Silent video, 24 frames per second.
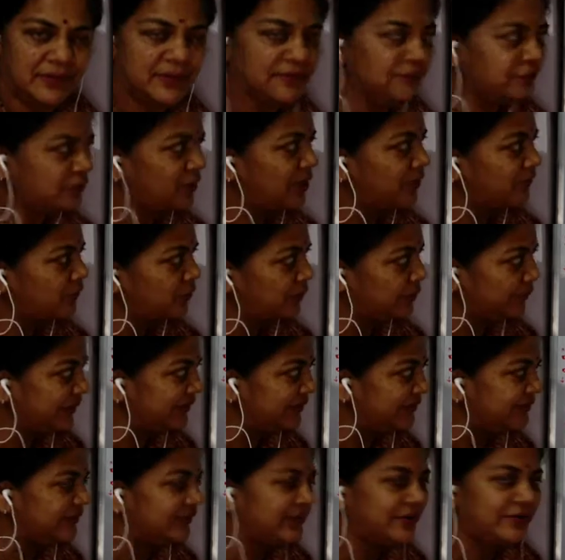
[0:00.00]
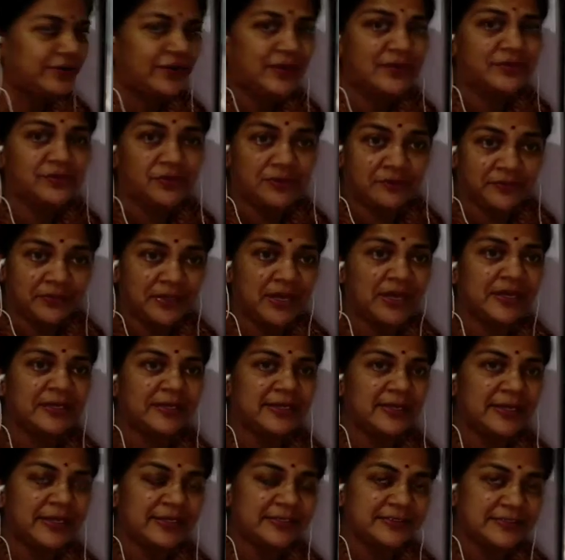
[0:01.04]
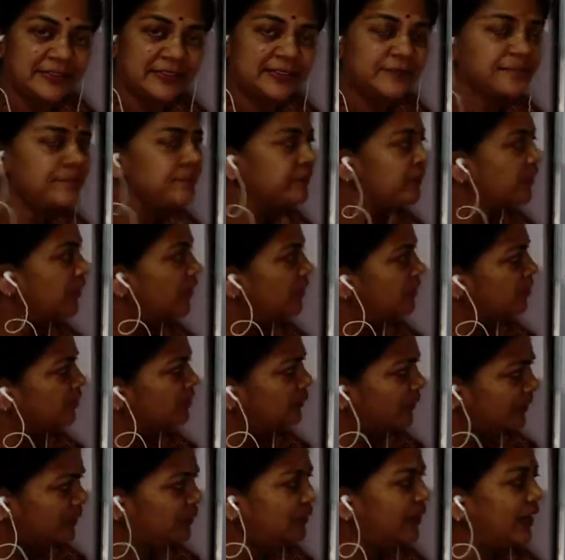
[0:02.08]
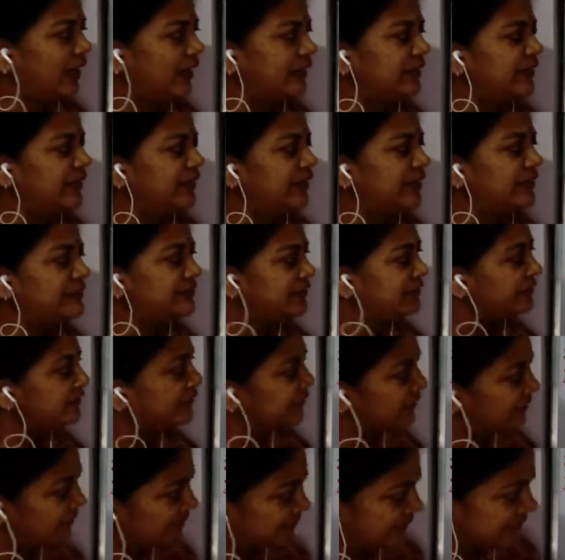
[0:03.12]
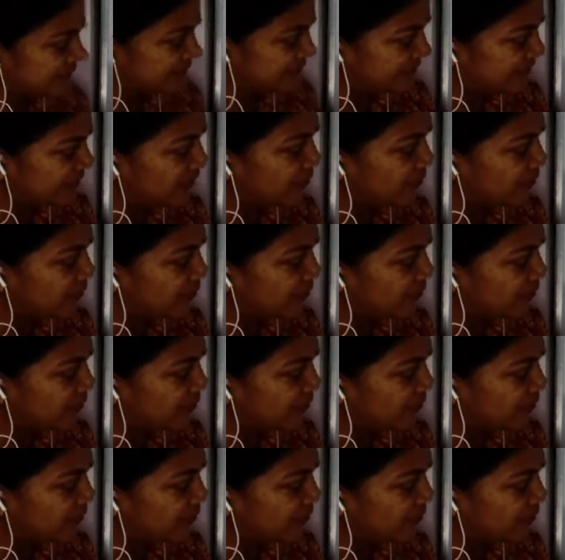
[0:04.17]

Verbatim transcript: if you have obtained the tetrads, you have to analyze it. Now, when you analyze it, let's say